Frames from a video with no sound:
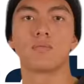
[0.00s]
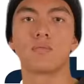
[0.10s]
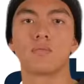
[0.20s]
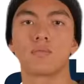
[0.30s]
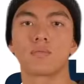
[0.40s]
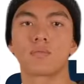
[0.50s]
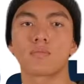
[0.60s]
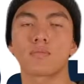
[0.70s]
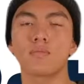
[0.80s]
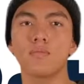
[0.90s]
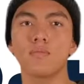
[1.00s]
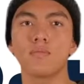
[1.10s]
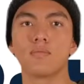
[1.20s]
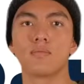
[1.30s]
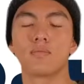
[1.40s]

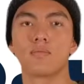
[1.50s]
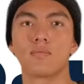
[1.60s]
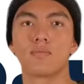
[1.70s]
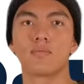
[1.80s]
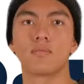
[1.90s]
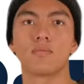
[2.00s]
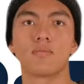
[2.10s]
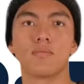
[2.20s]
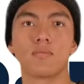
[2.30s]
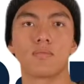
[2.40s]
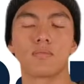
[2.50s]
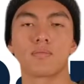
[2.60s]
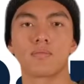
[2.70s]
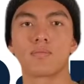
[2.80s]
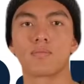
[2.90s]

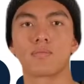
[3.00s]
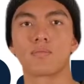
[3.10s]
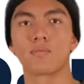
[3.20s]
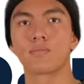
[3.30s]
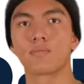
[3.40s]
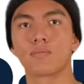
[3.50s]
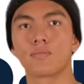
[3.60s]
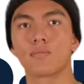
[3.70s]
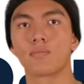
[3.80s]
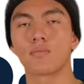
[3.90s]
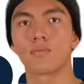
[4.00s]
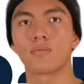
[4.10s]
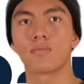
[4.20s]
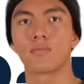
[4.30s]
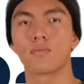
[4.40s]

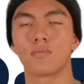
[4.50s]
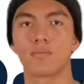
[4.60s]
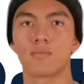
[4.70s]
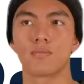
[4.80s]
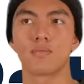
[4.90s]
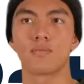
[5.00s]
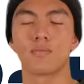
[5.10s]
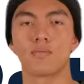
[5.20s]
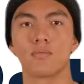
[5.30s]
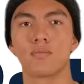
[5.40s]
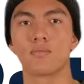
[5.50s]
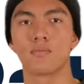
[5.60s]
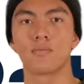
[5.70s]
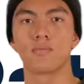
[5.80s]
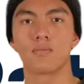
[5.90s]

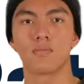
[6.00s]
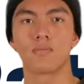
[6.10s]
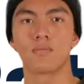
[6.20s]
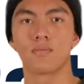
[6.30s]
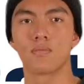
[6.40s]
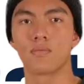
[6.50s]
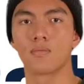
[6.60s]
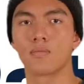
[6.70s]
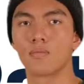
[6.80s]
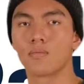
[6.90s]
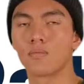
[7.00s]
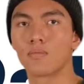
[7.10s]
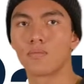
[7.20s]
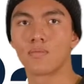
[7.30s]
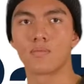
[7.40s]

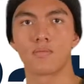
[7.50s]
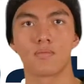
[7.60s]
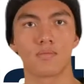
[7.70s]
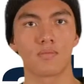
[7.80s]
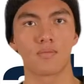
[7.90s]
(not speaking)